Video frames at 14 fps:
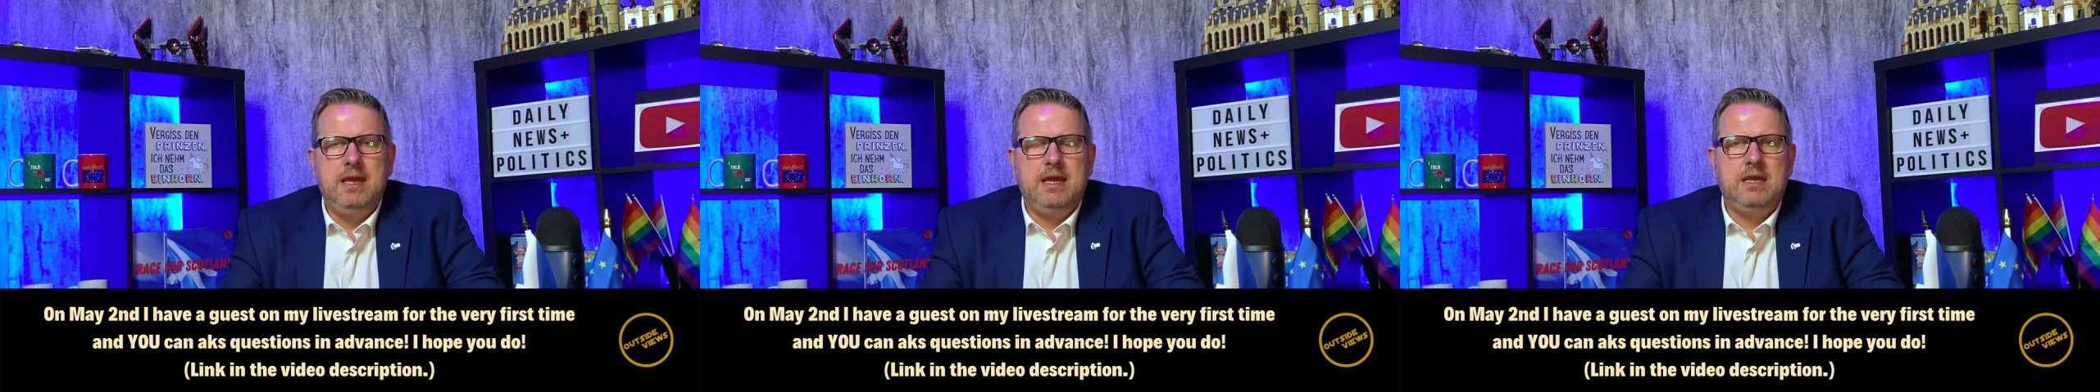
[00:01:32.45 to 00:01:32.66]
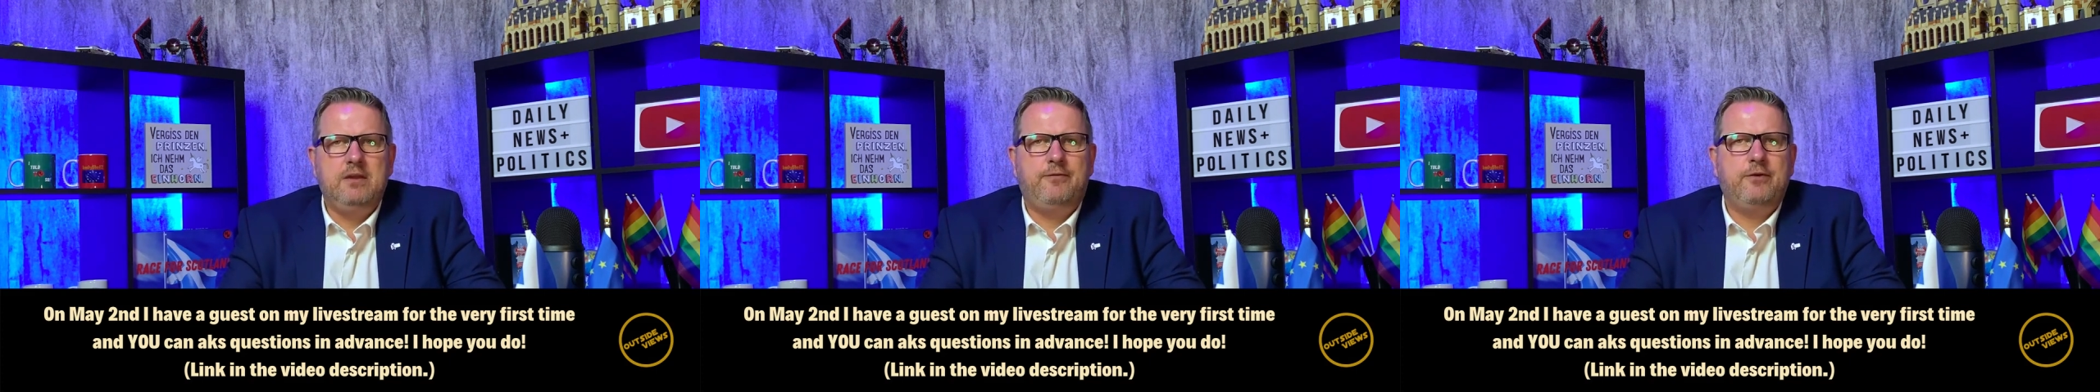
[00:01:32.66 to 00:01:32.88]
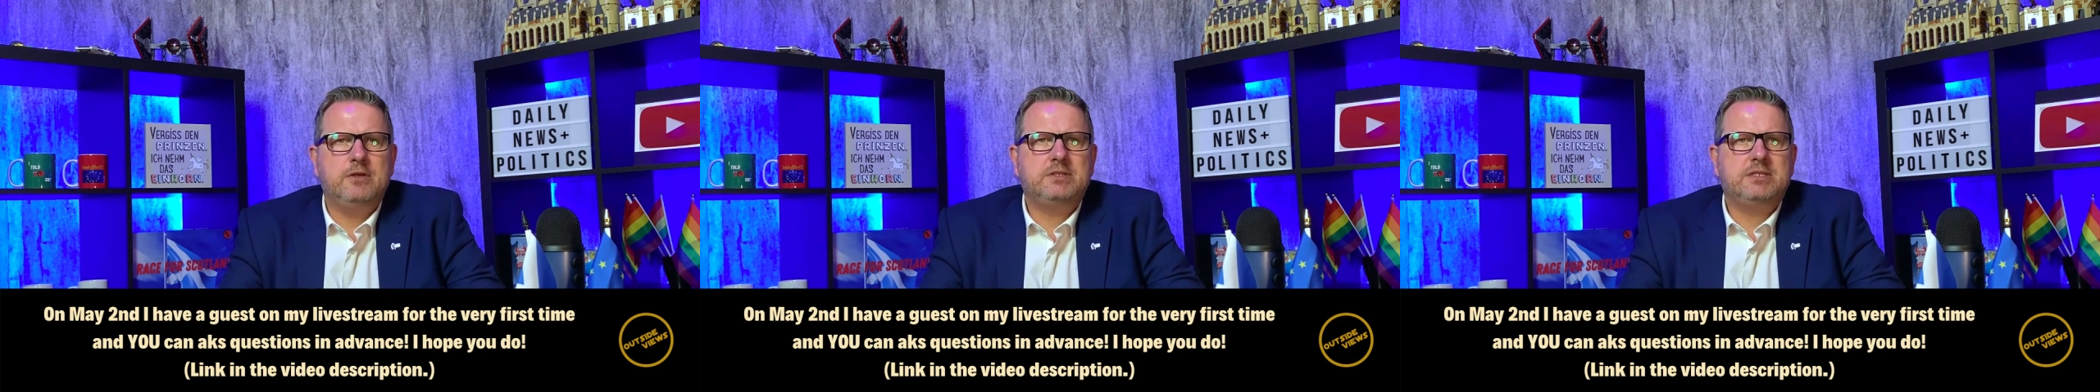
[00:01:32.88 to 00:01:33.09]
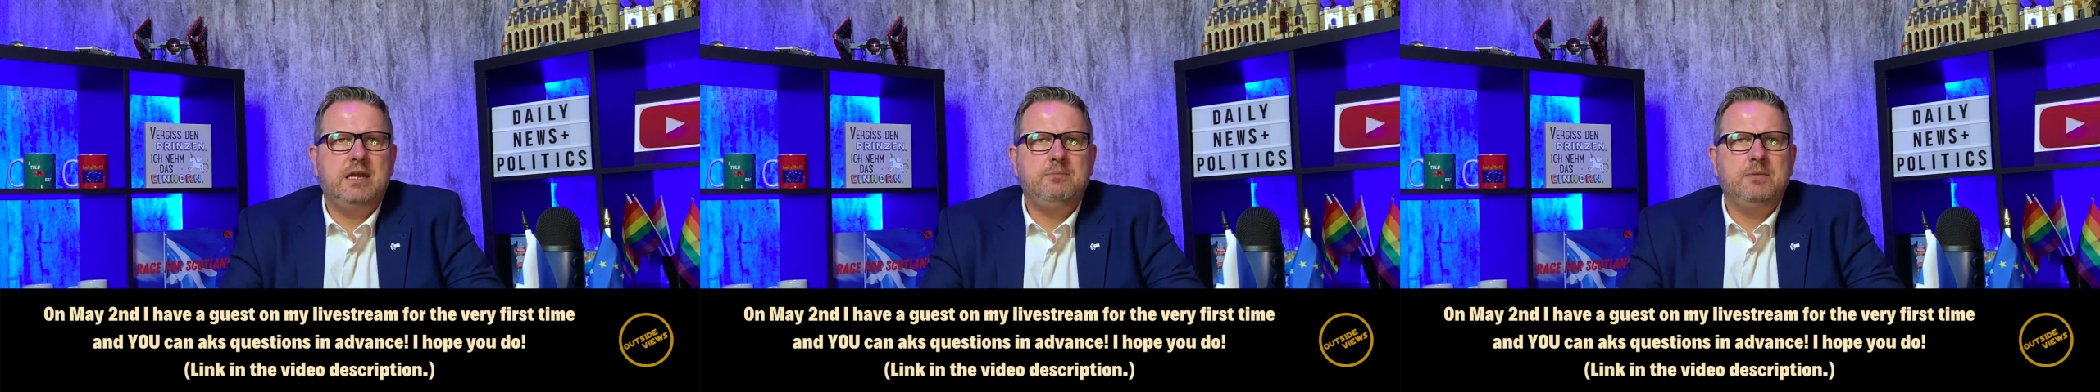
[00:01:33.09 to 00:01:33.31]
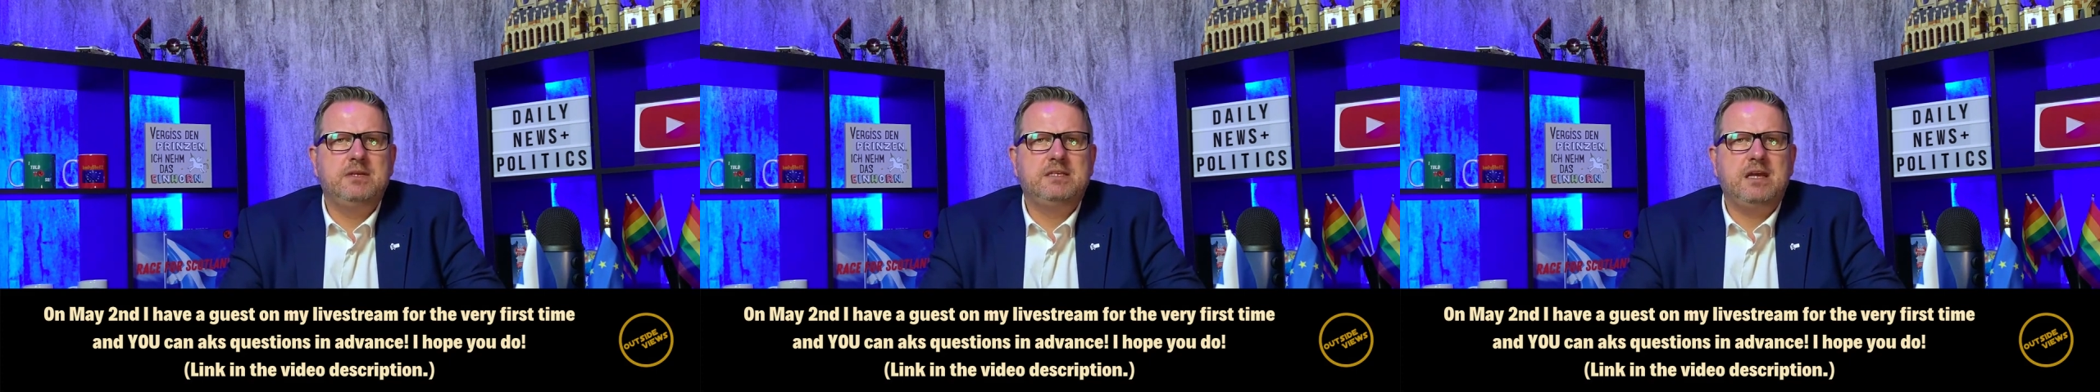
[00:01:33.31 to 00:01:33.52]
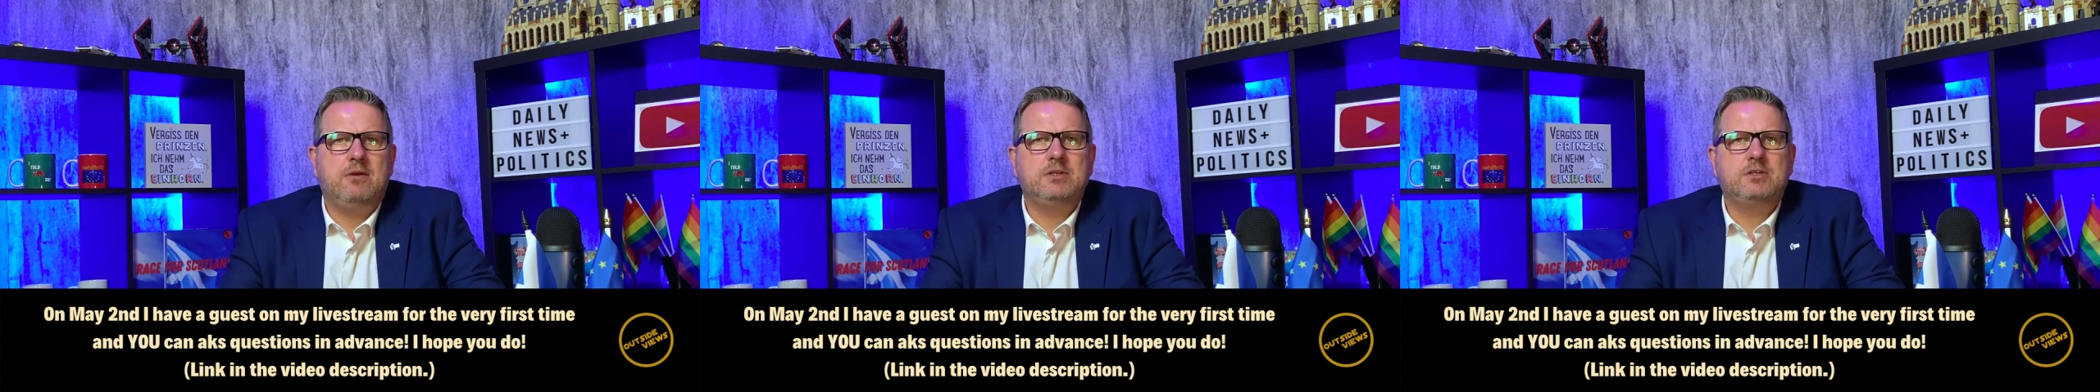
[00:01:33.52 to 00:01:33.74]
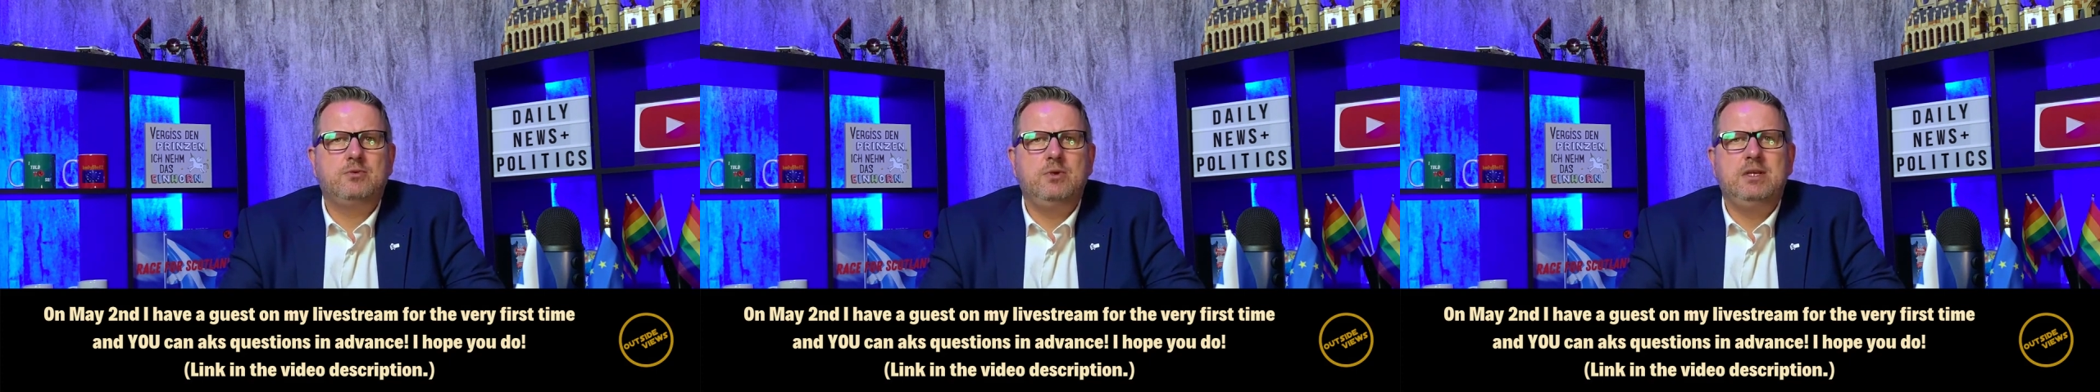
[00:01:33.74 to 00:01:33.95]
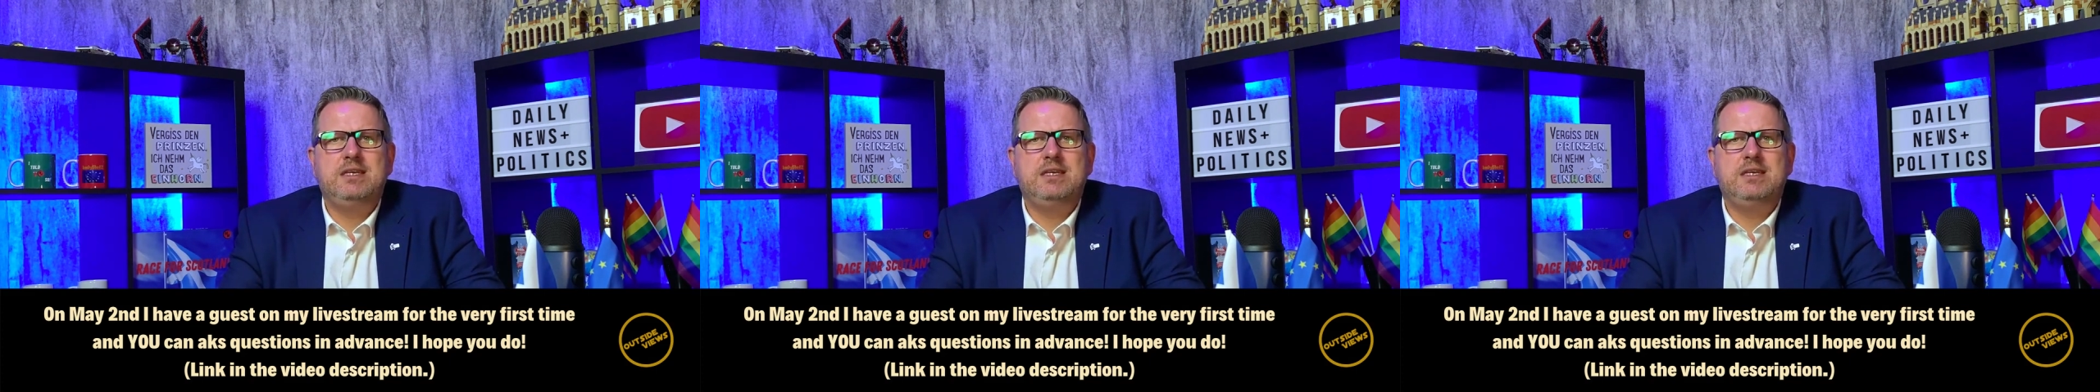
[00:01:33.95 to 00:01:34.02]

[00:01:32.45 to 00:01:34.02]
In the first statement, Downing Street